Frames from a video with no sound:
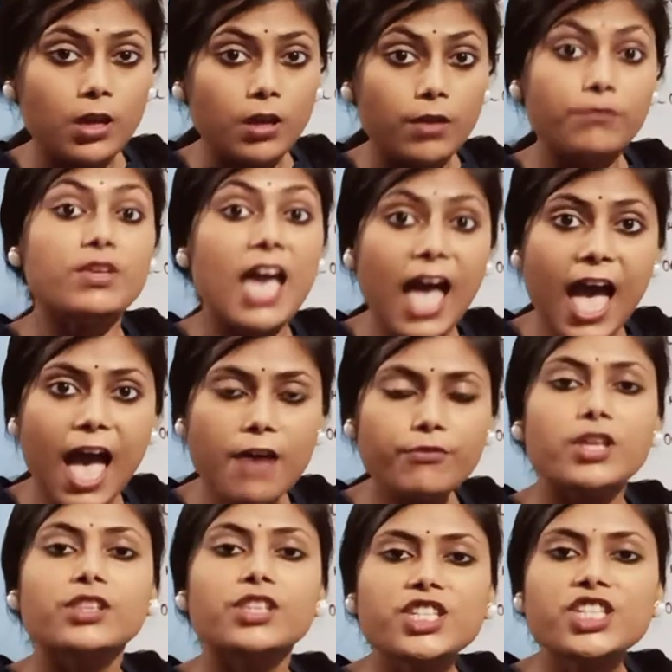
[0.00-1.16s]
We
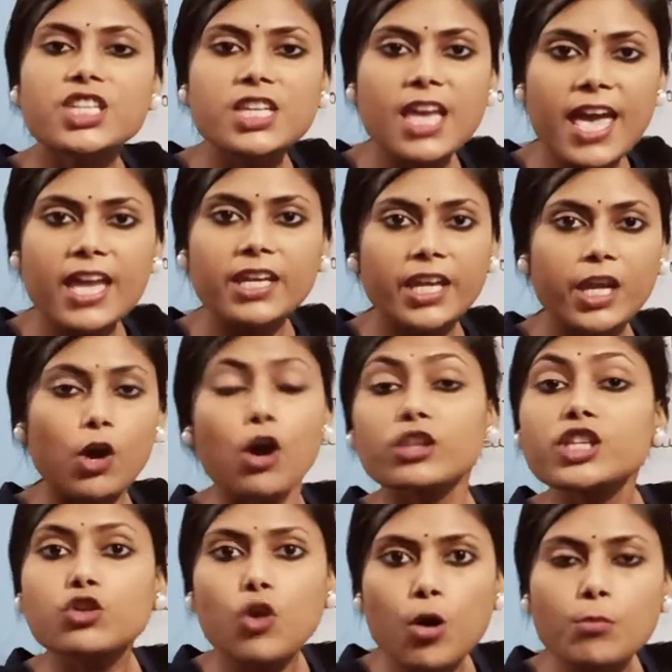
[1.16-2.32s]
have the DNA, or the
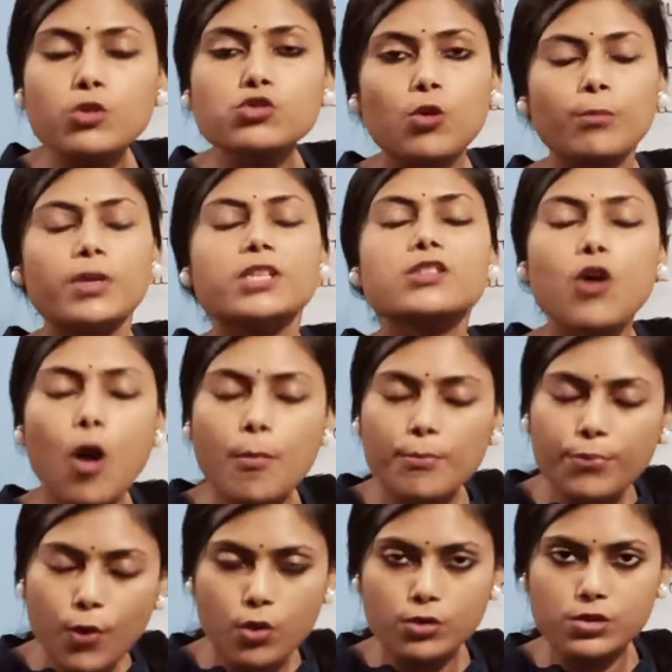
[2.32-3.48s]
chromosome is
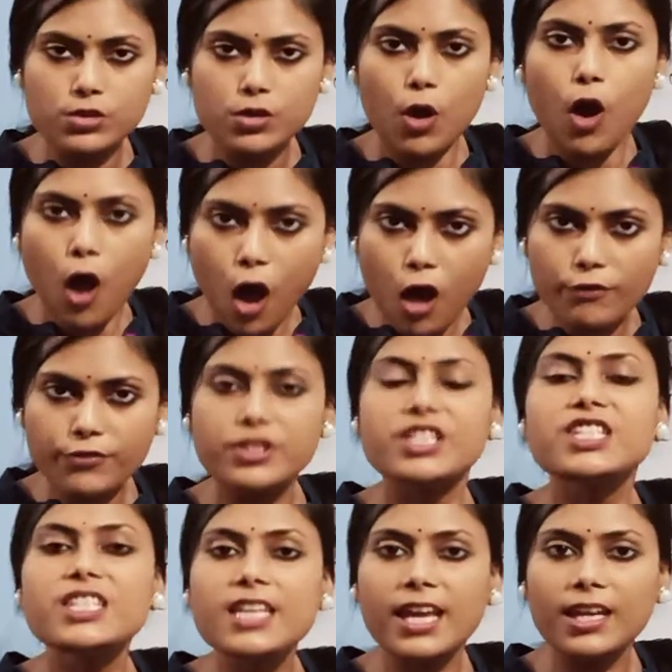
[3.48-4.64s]
composed of
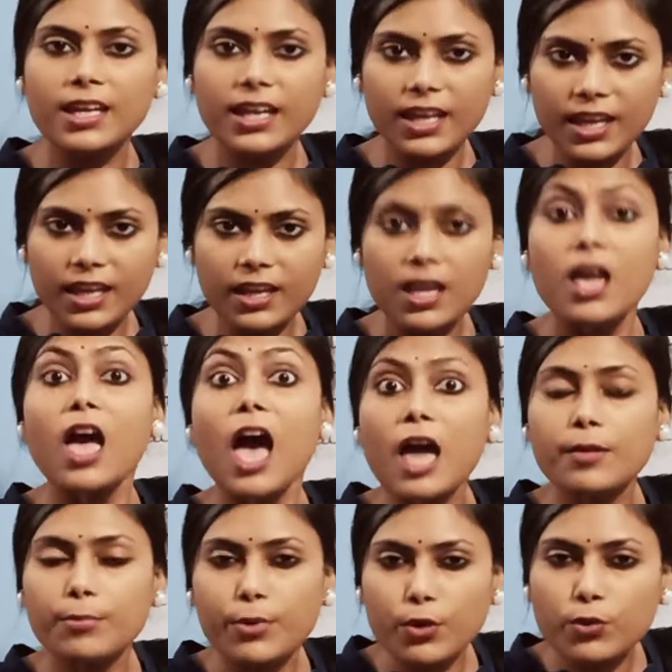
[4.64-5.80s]
DNA
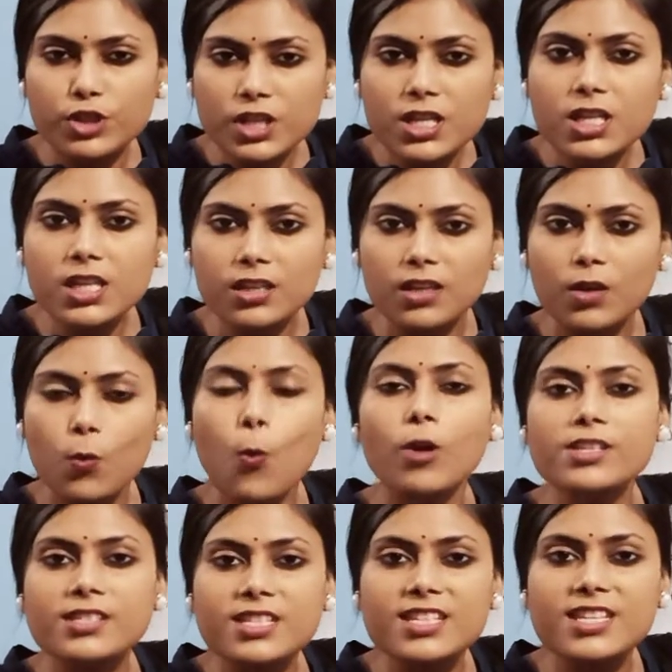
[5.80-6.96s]
and protein. What
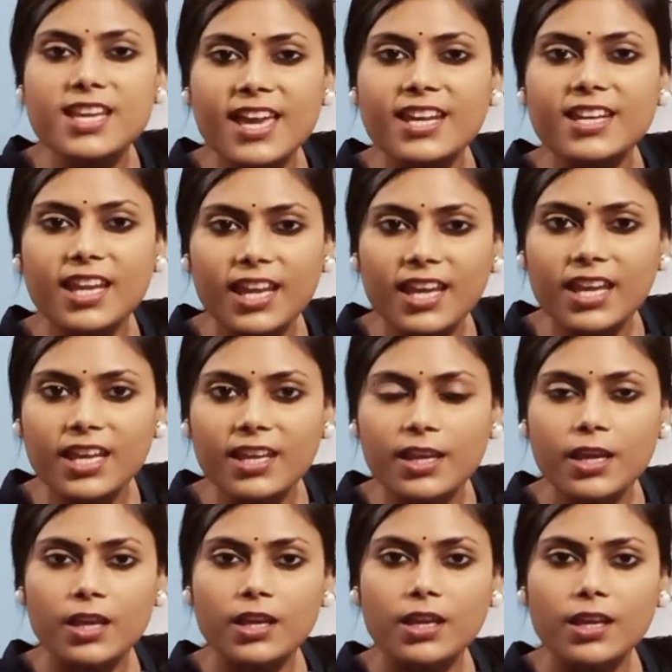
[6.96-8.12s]
is DNA?
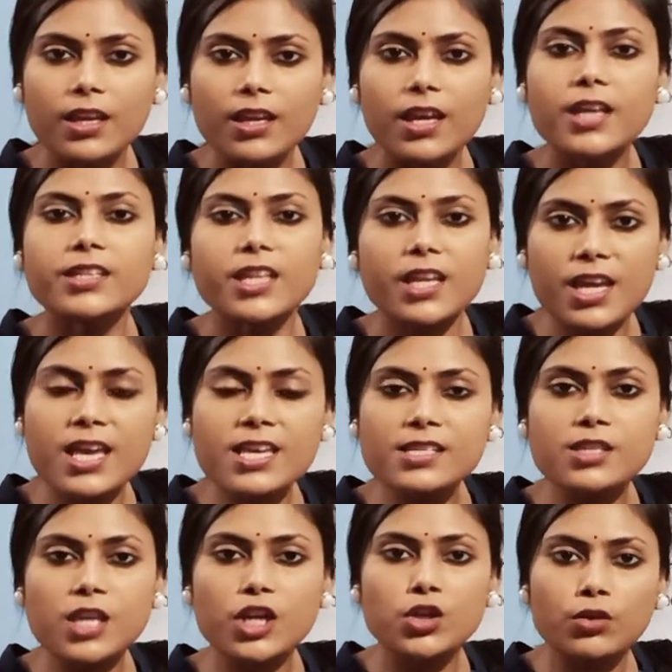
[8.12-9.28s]
It is
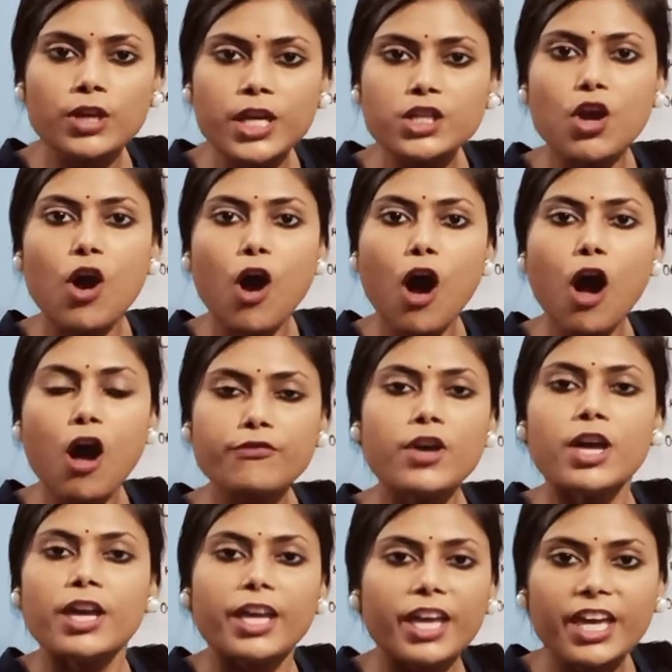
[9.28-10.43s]
the unit of
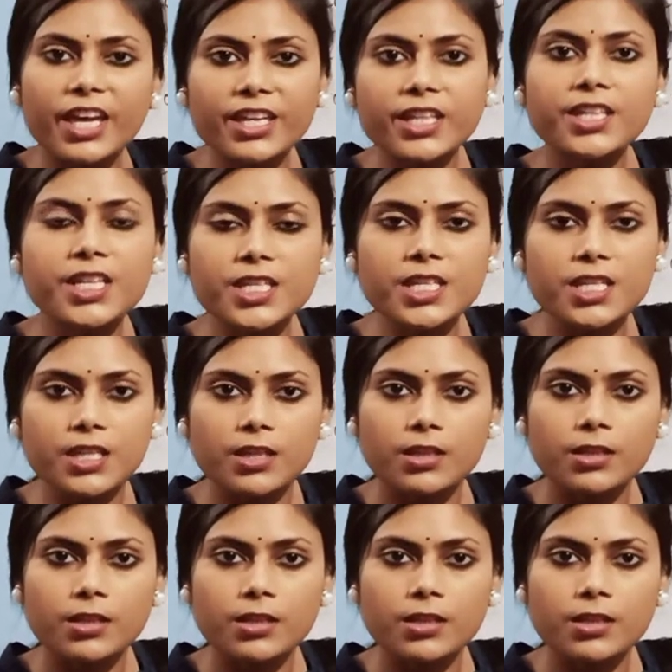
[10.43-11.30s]
heredity.